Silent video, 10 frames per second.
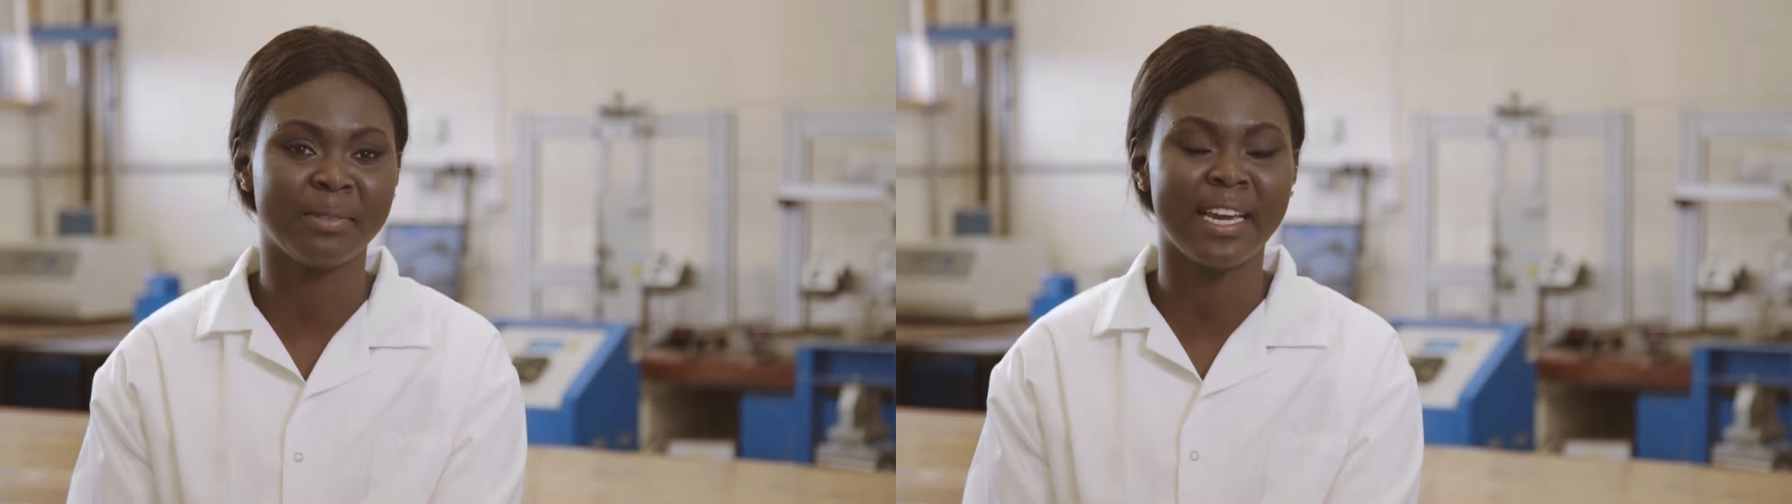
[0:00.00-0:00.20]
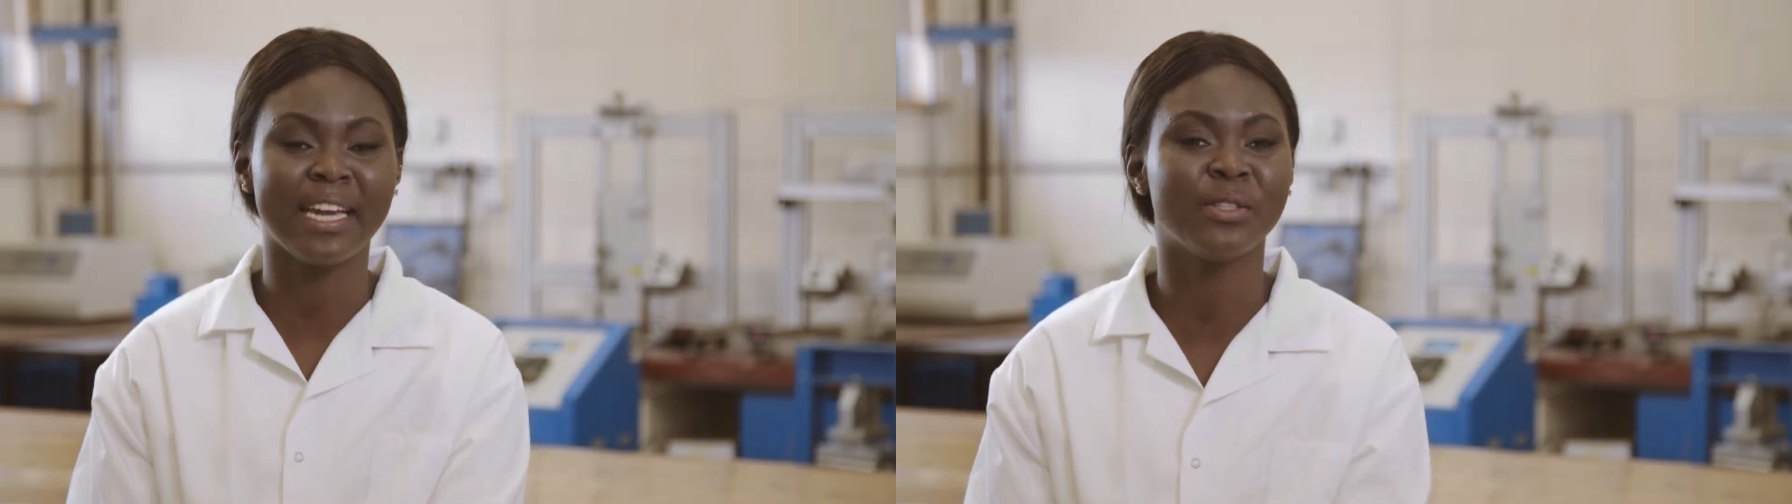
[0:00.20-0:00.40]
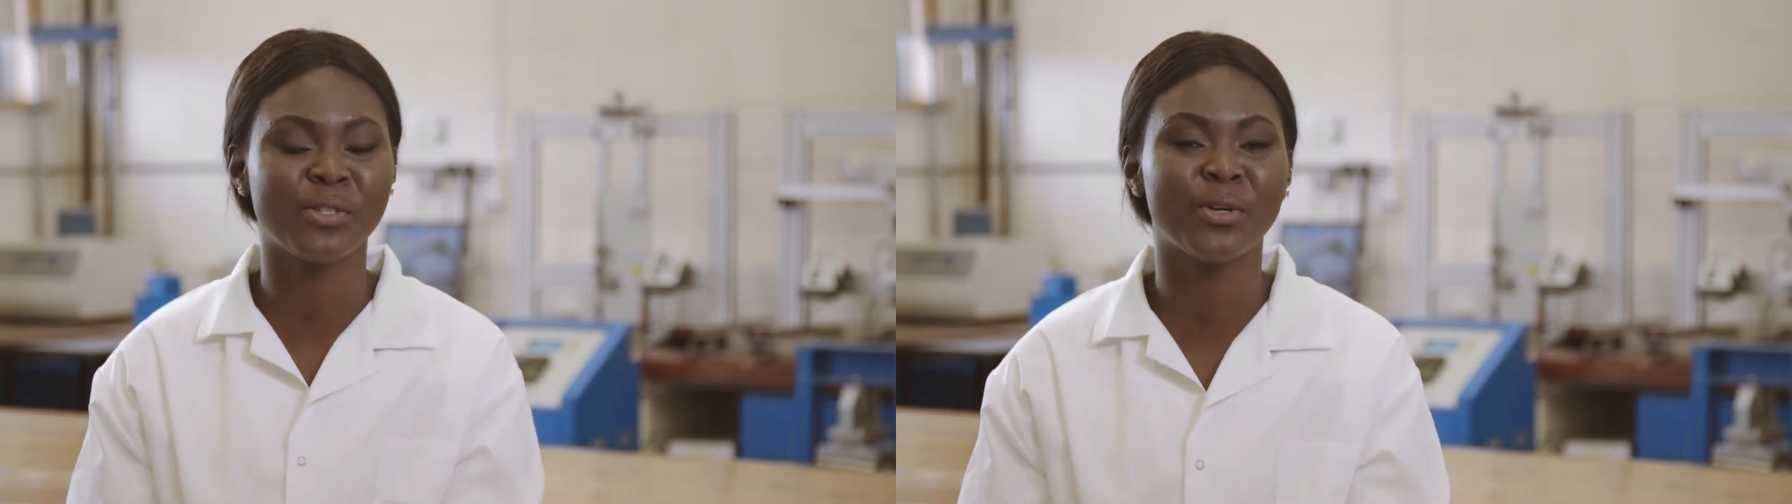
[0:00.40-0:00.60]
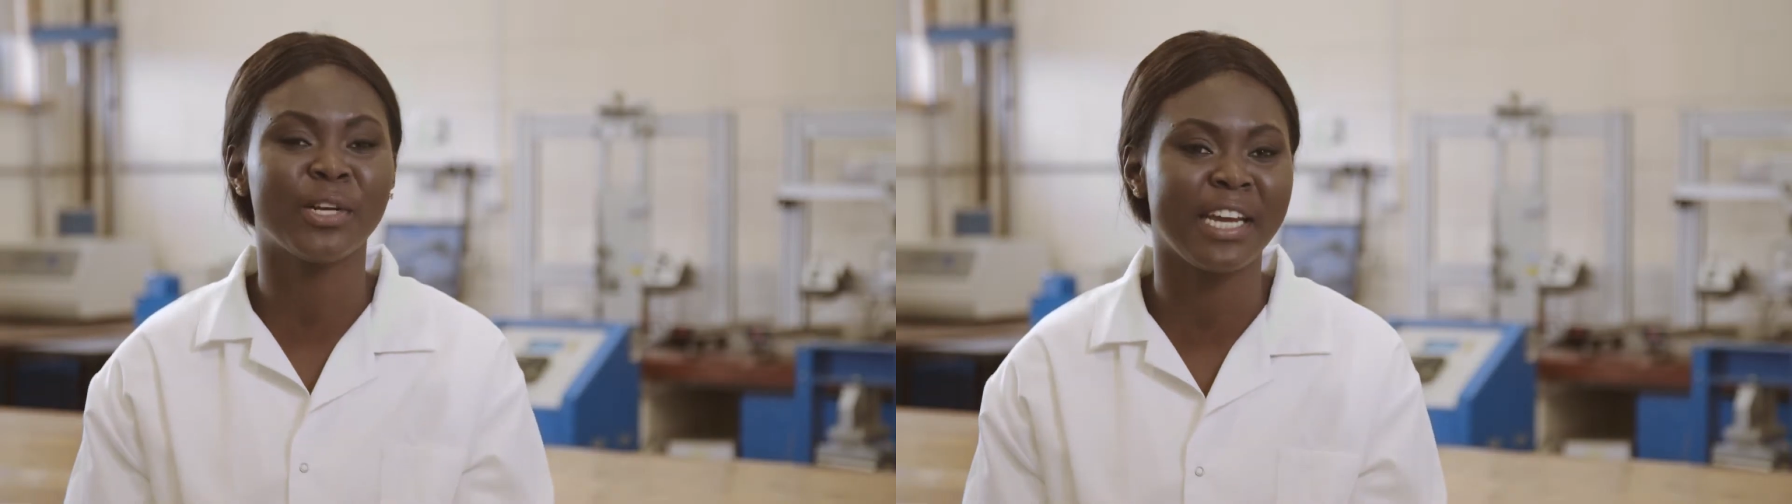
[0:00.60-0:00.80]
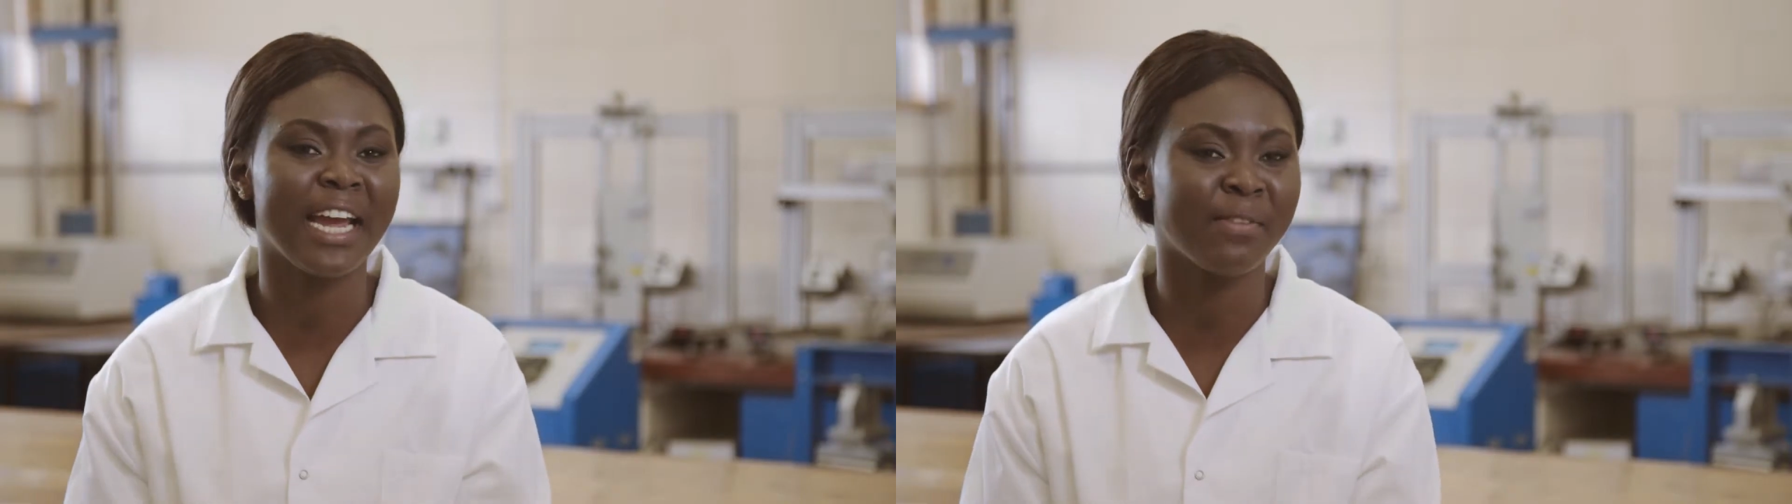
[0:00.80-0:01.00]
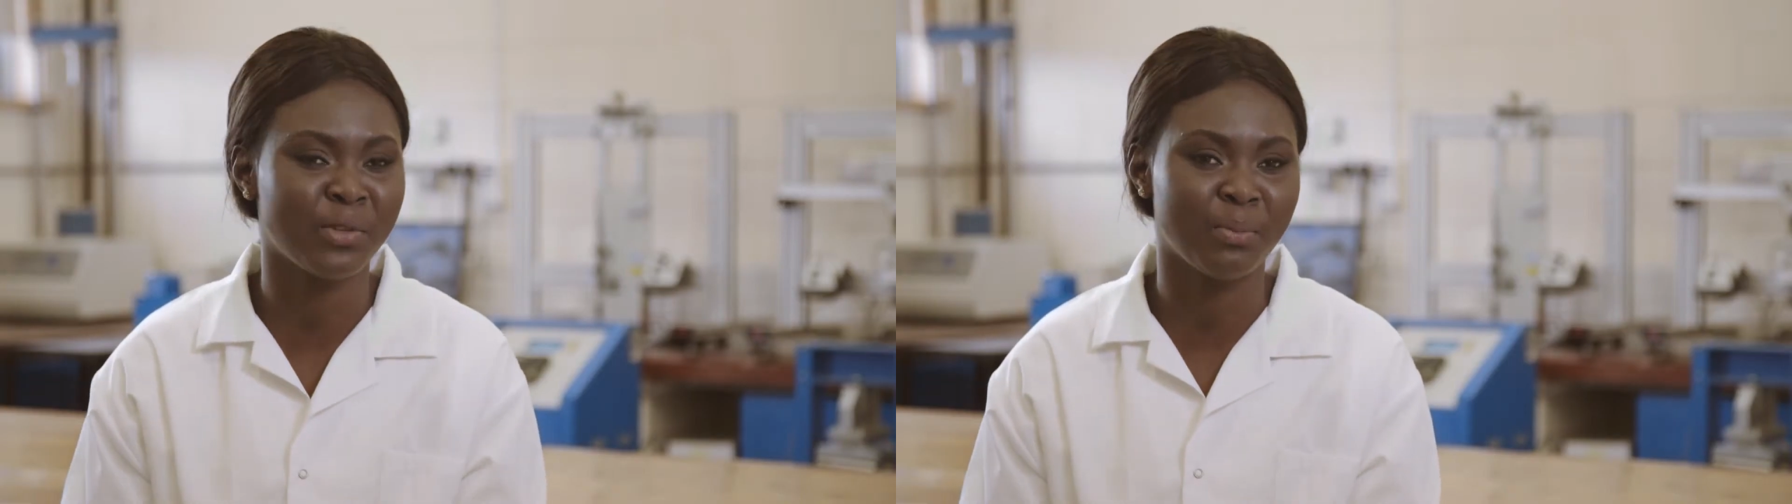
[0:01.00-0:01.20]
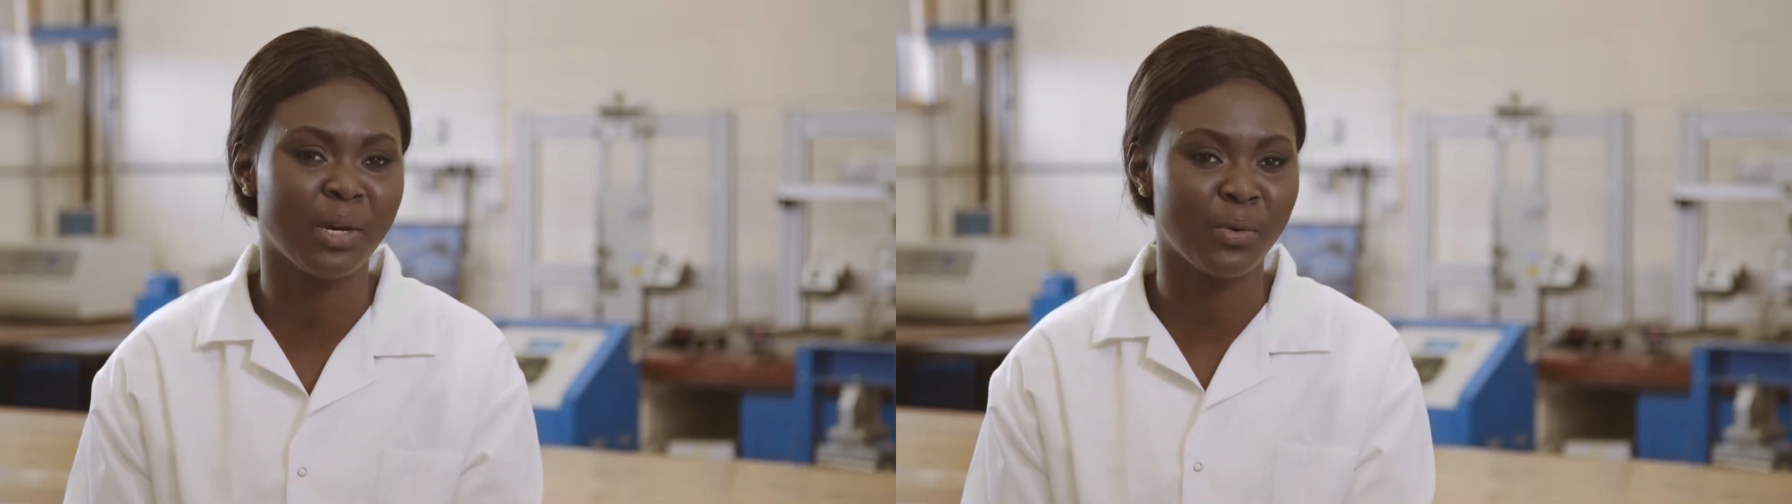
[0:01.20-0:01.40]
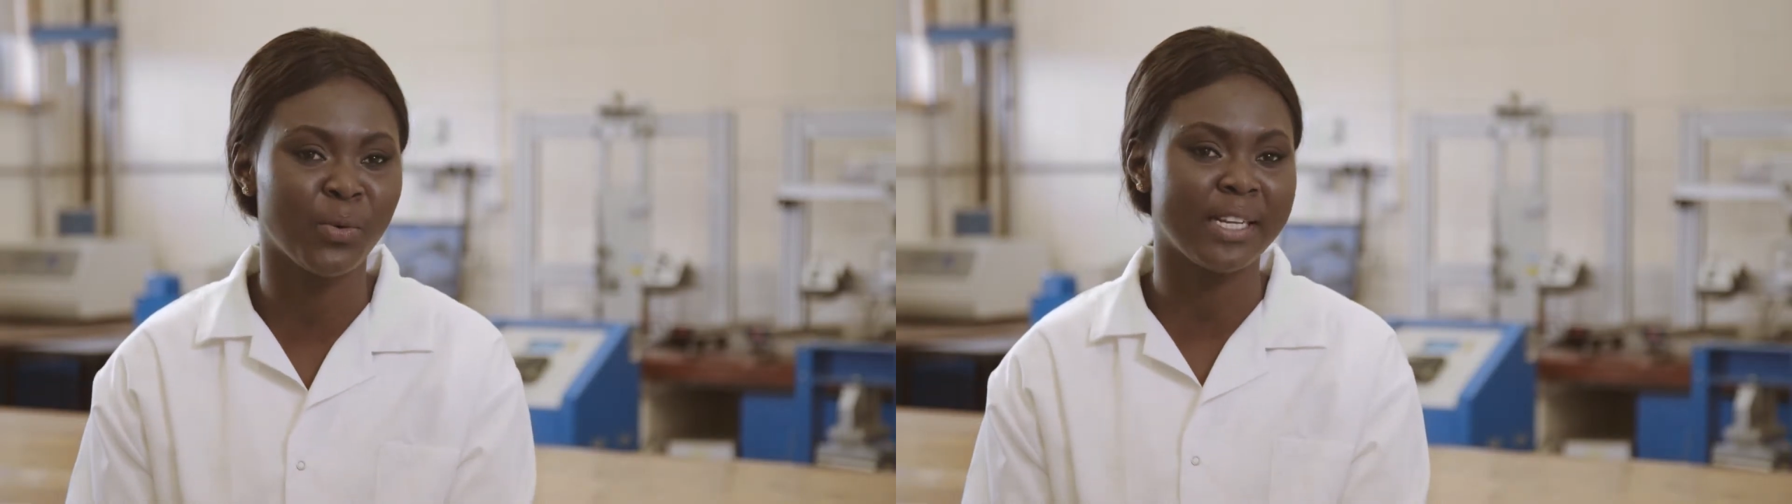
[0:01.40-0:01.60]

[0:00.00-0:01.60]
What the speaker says: getting to know that you have someone who